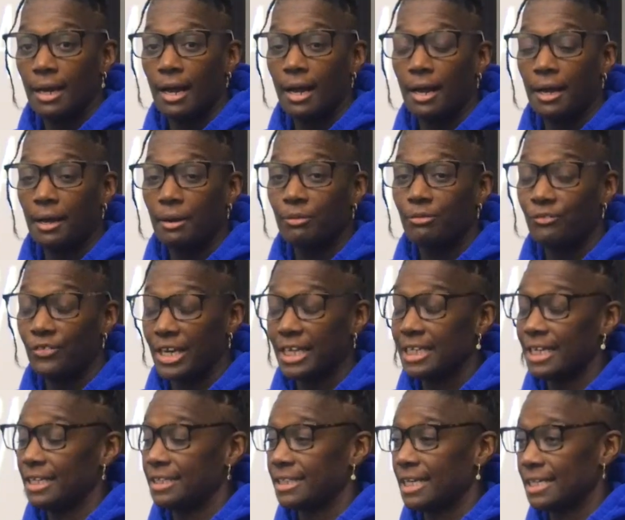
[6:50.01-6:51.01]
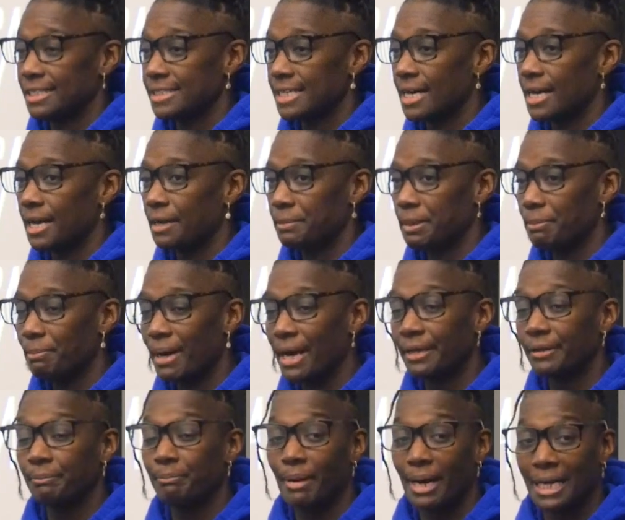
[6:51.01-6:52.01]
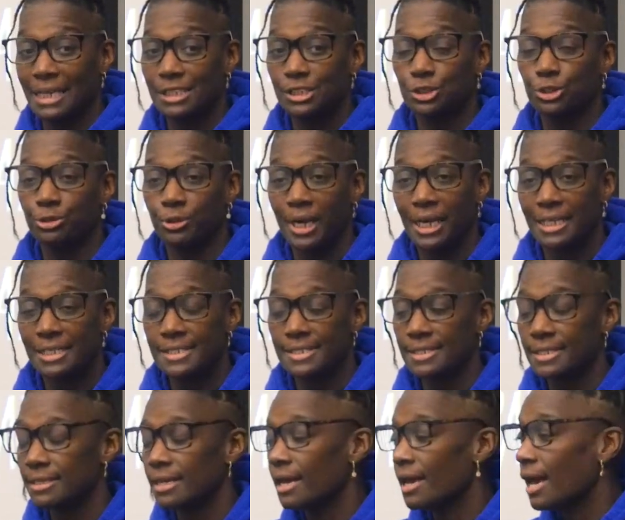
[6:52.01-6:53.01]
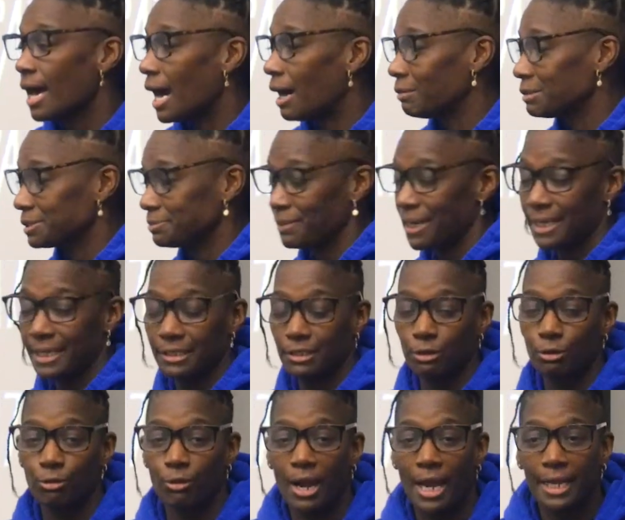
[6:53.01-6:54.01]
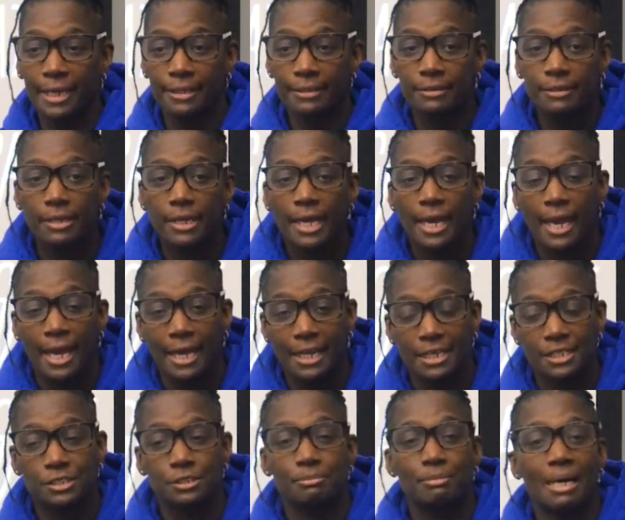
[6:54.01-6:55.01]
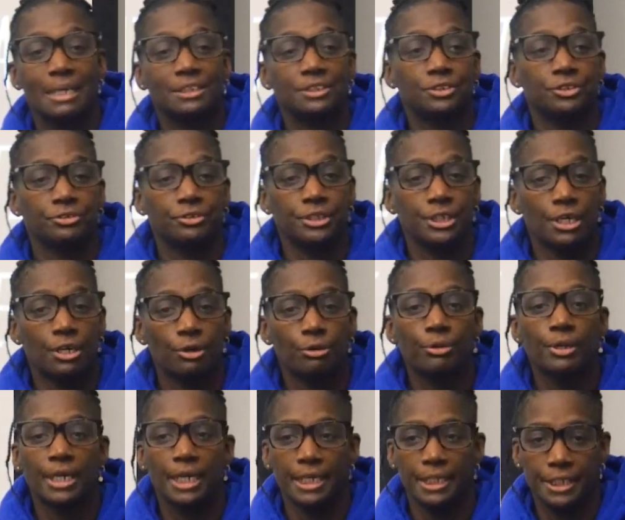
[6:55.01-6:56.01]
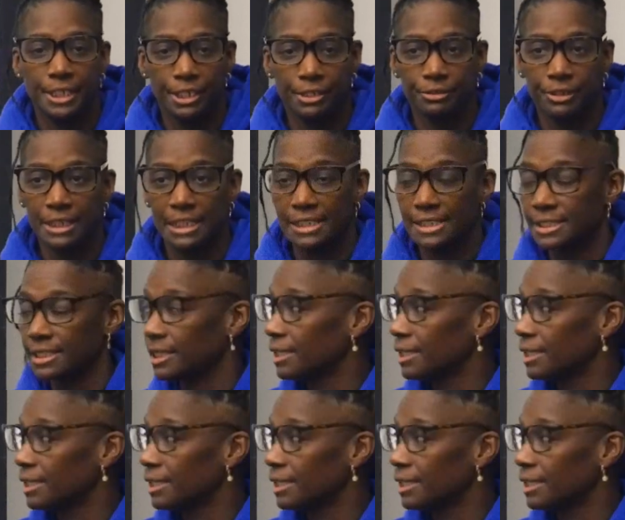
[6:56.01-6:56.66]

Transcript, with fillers: uh, fate at that time. And by, by His grace, I was making a right, headed to my studio in near East